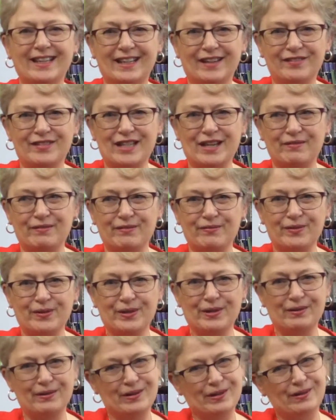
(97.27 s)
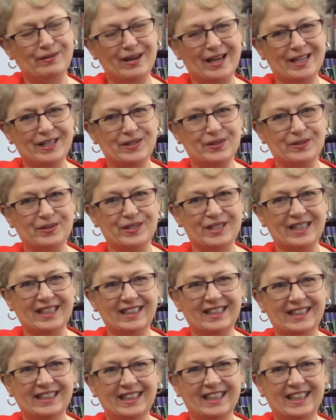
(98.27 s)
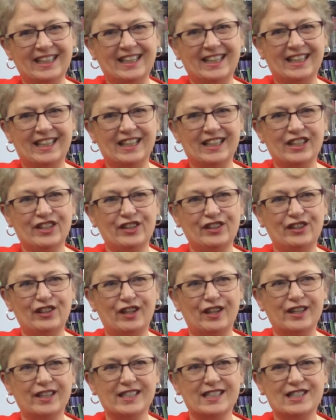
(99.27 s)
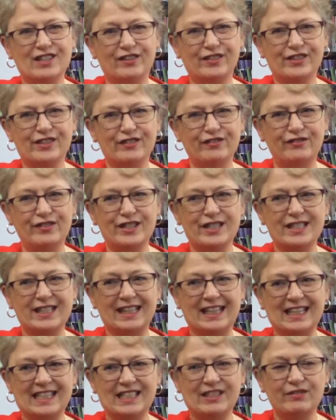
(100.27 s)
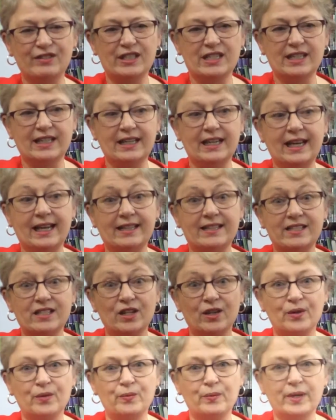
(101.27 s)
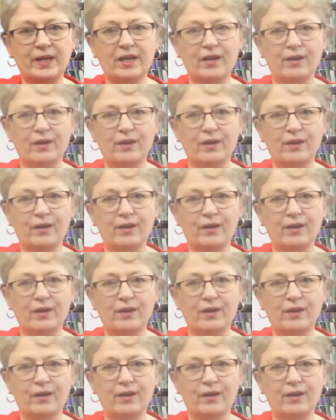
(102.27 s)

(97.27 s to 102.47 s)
enough to have a four-year-old granddaughter who likes lots of physical activity, and so we